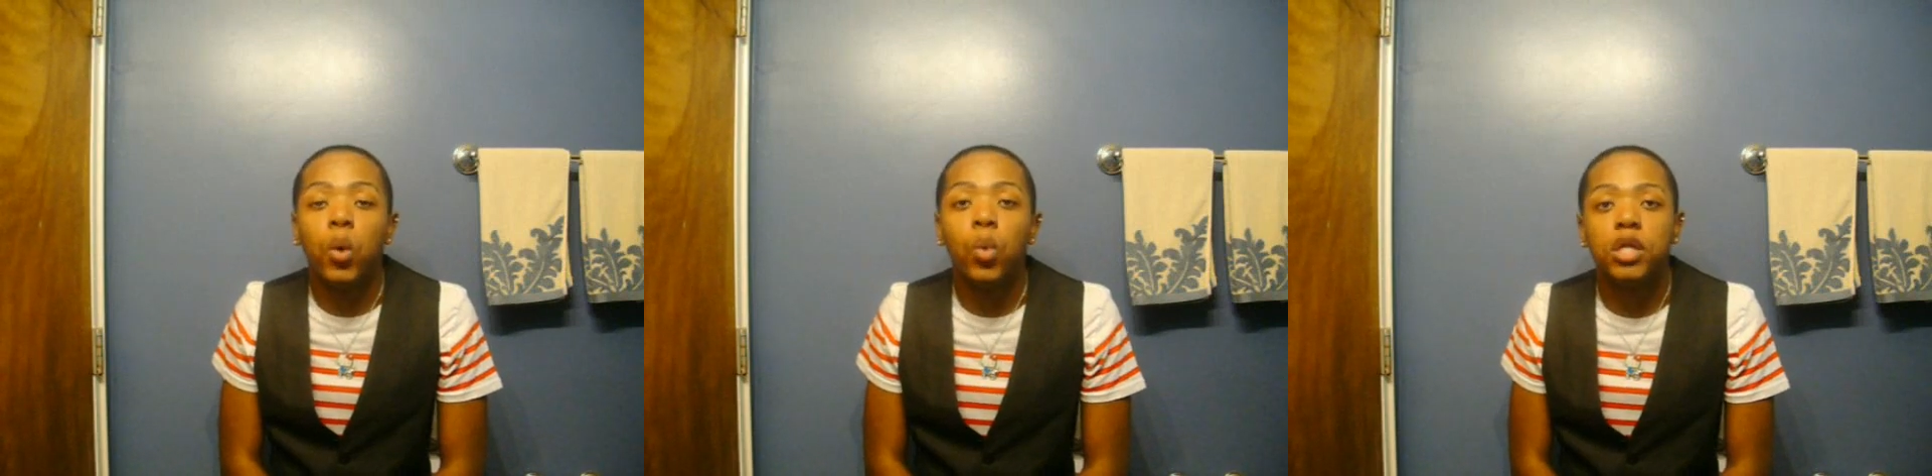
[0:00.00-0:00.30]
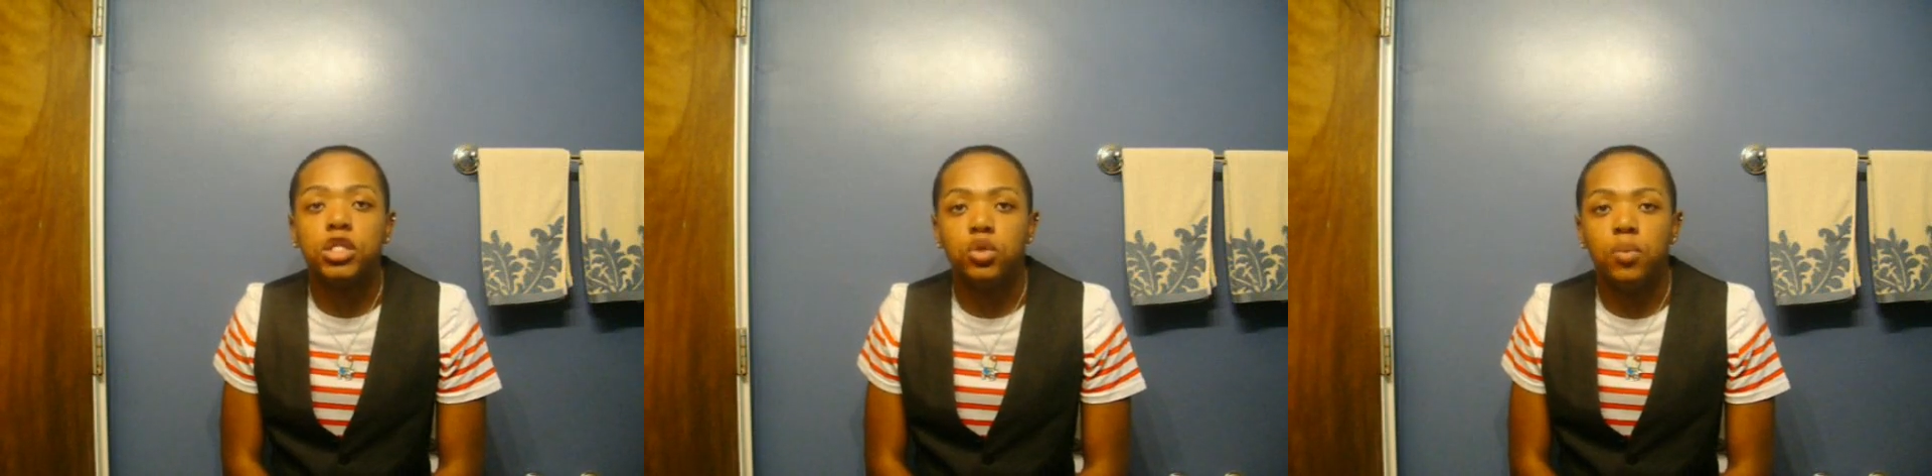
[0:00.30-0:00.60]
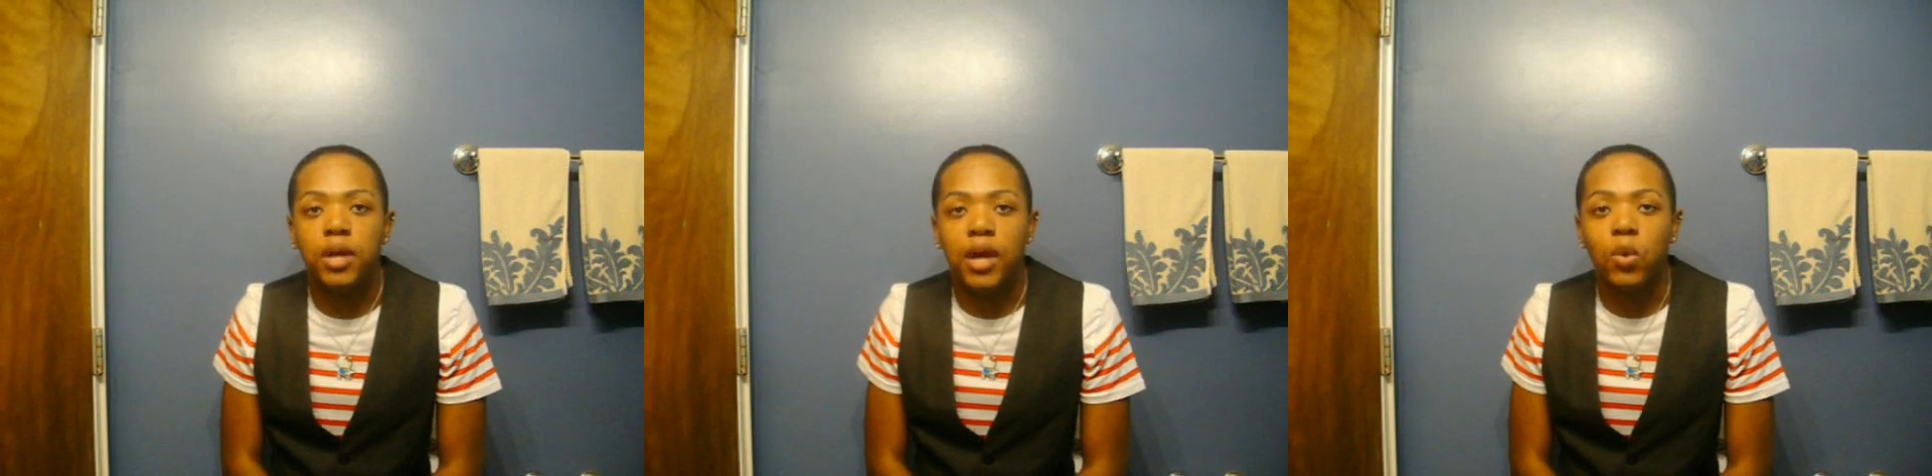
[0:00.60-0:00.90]
We want
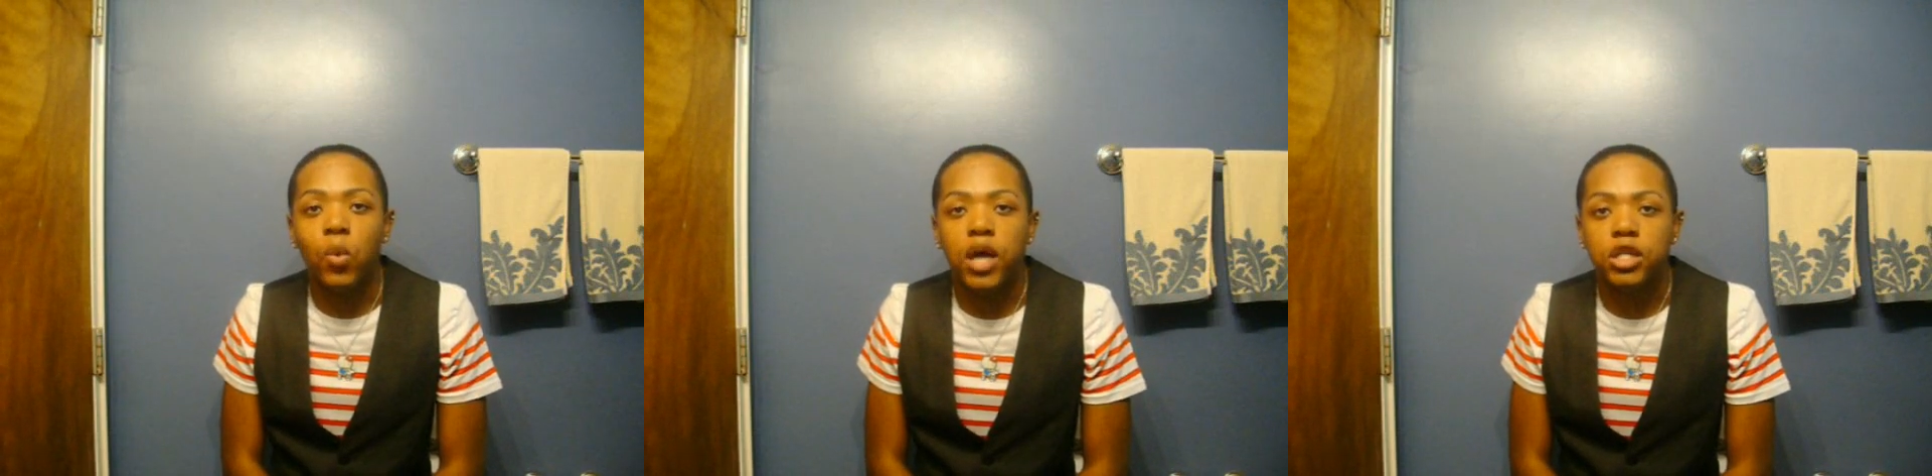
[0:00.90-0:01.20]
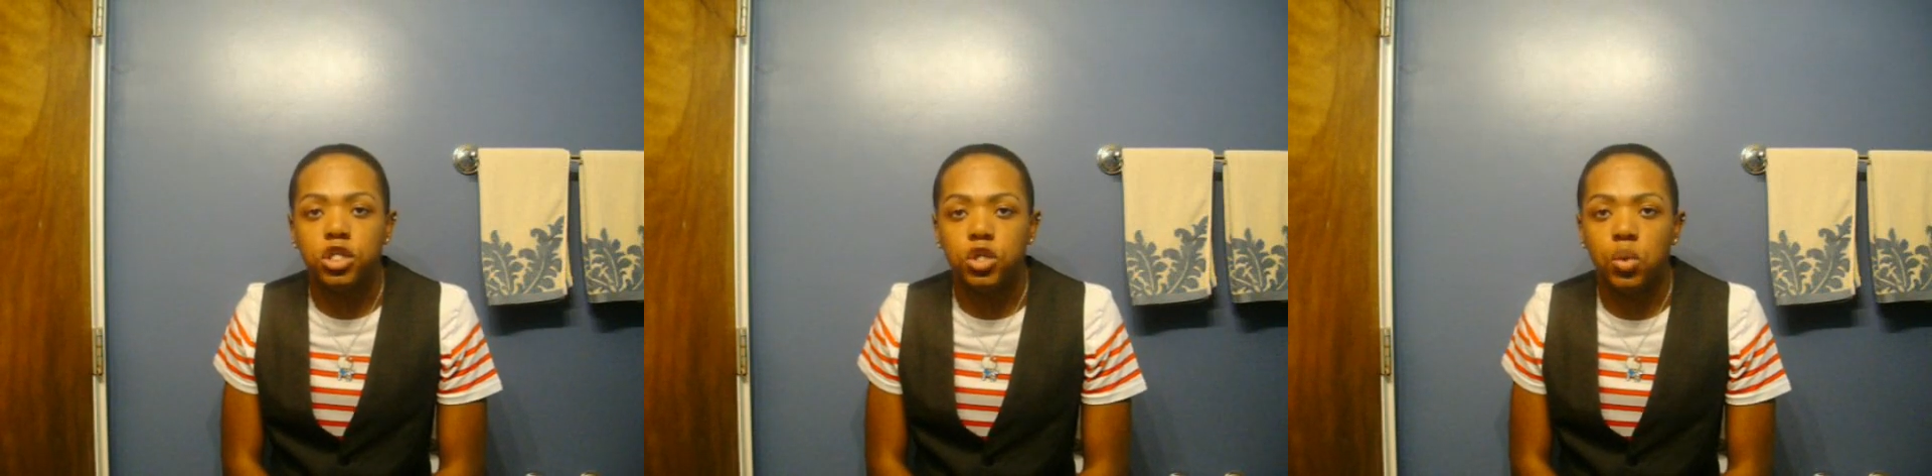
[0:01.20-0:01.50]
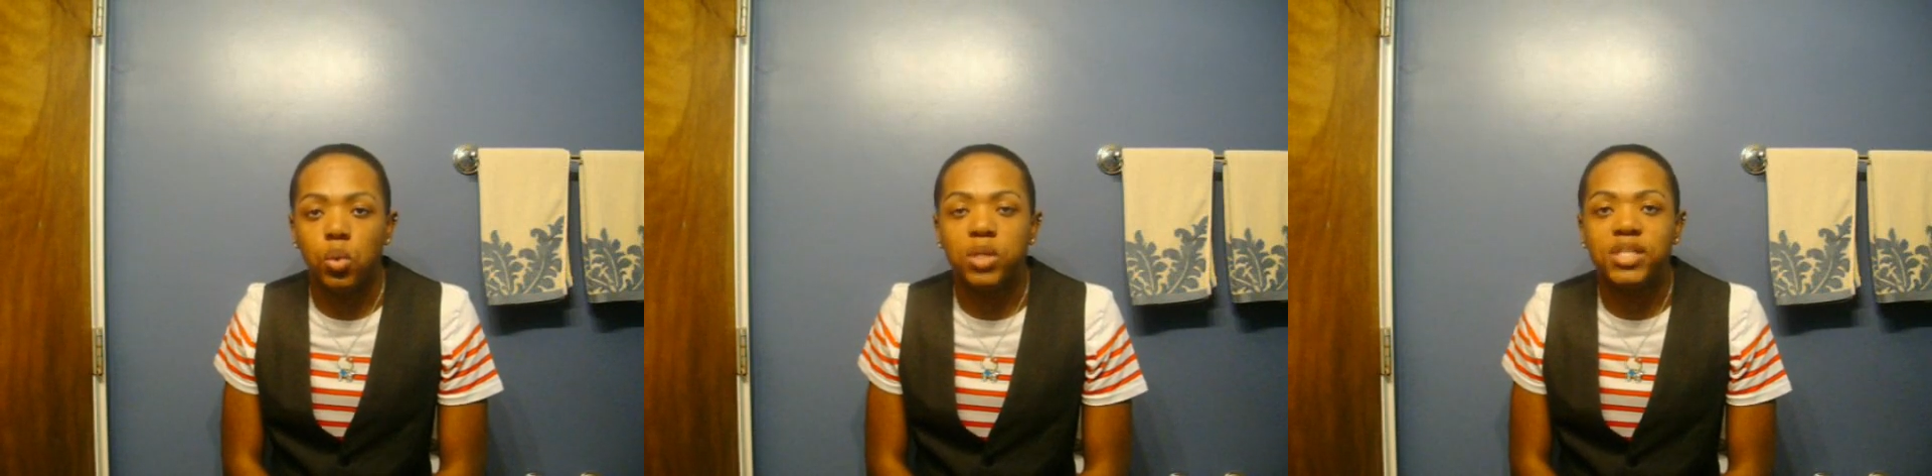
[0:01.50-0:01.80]
to be, we want to